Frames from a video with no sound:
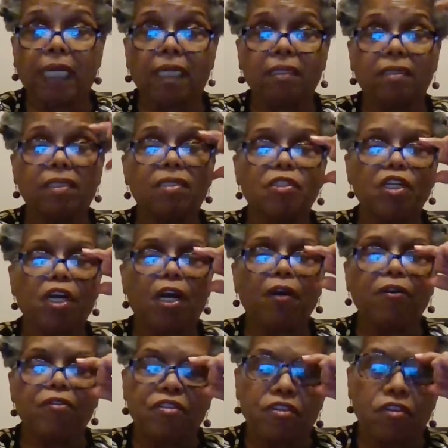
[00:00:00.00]
when I, the
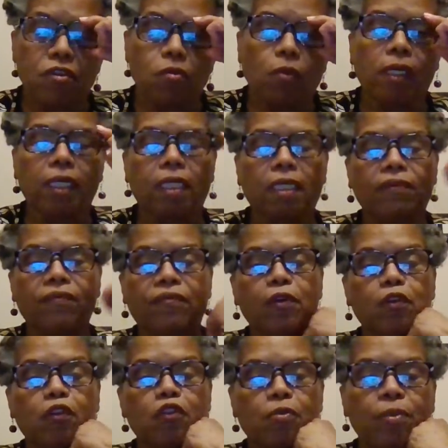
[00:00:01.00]
church is what
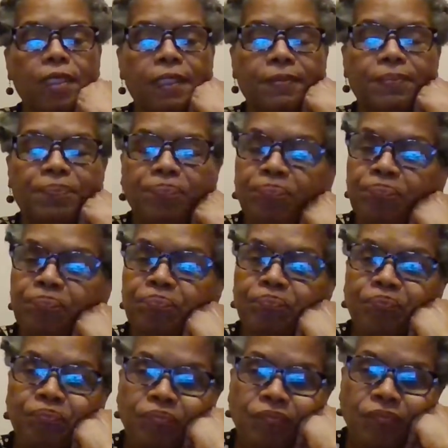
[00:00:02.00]
confused me.
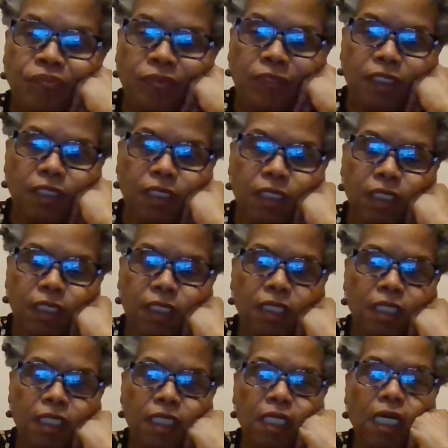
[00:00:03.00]

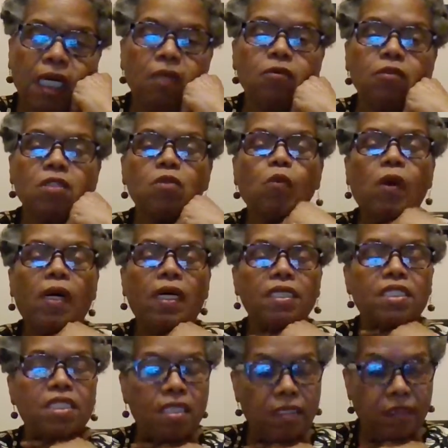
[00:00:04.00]
And I was
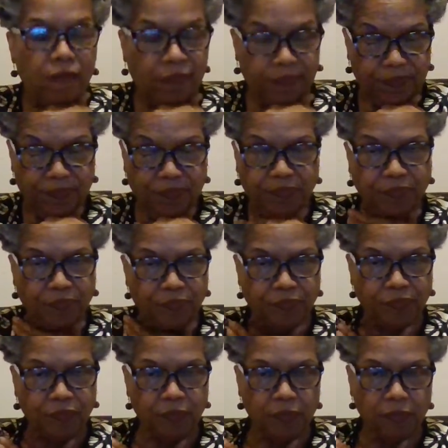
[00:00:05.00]
watching,
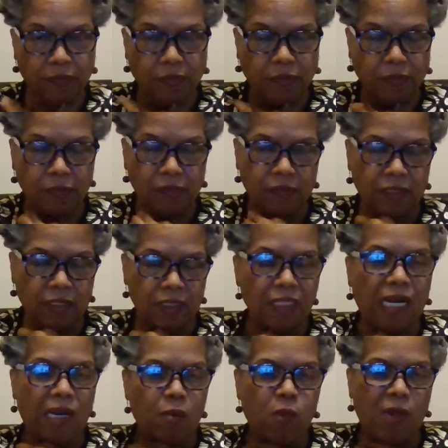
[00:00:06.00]
I,
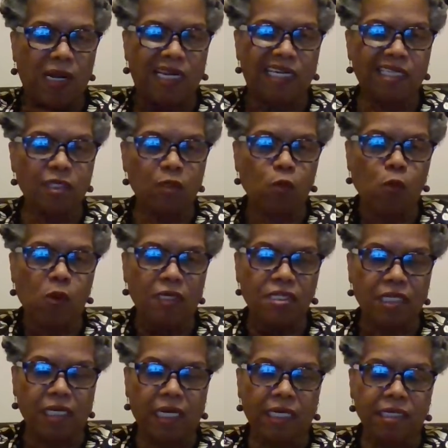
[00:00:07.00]
I, I like to
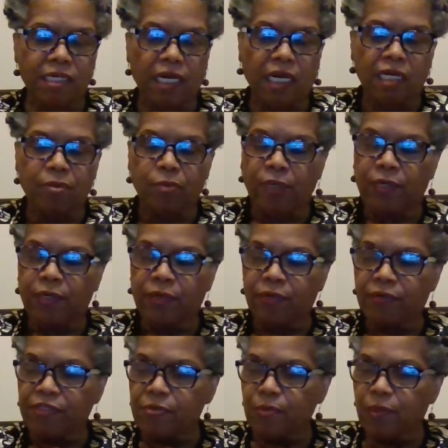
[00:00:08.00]
watch a lot of
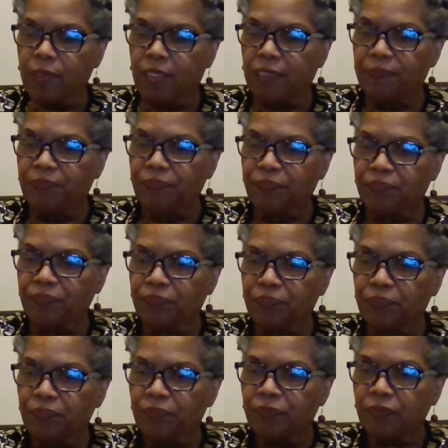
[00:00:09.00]
documentaries, but
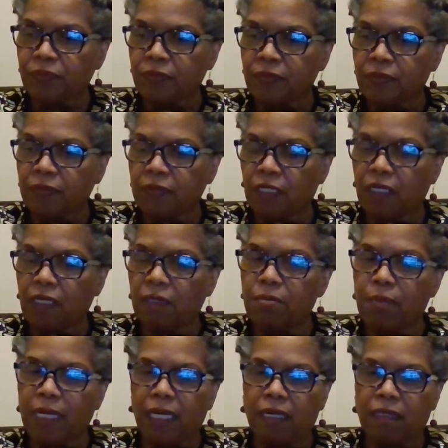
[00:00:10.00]

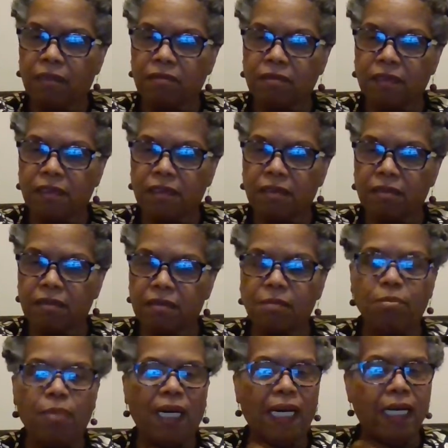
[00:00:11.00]
about
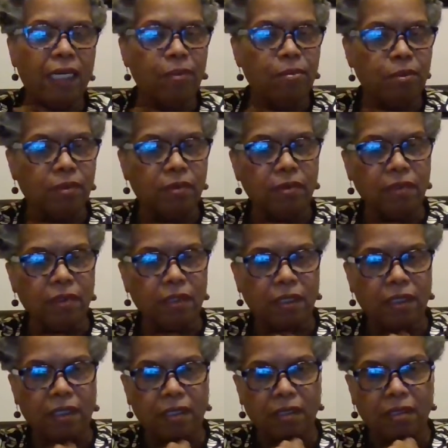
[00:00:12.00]
the Bible
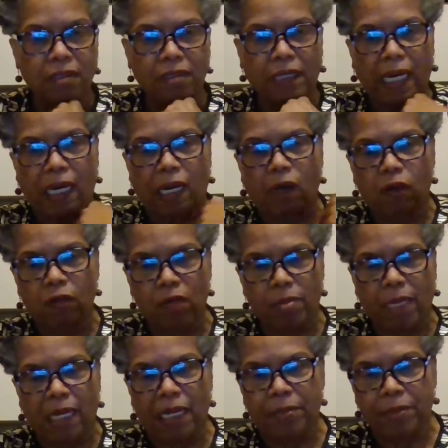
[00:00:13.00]
and how the
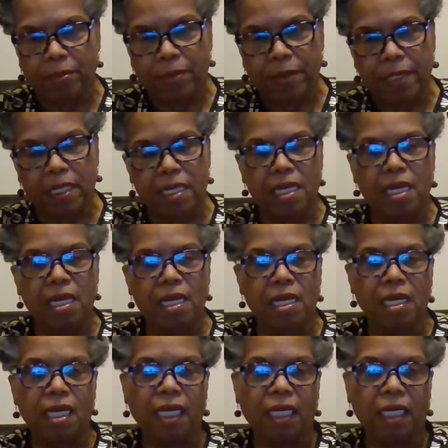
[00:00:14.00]
Bible
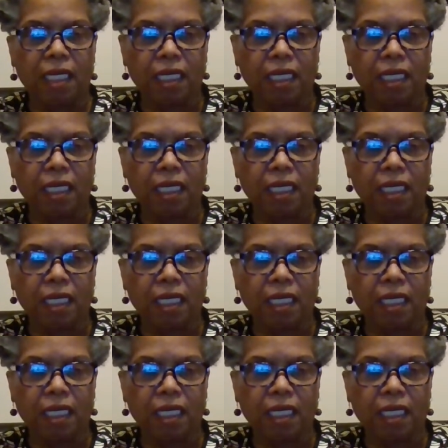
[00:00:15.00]
began.